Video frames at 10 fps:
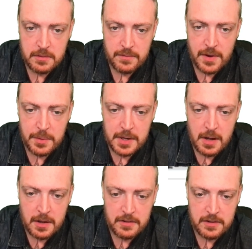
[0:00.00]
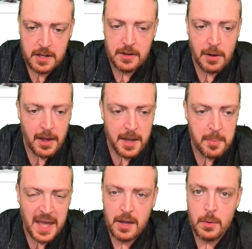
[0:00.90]
Very nice. I do like a
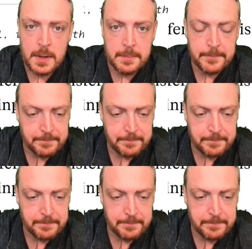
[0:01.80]
penguin.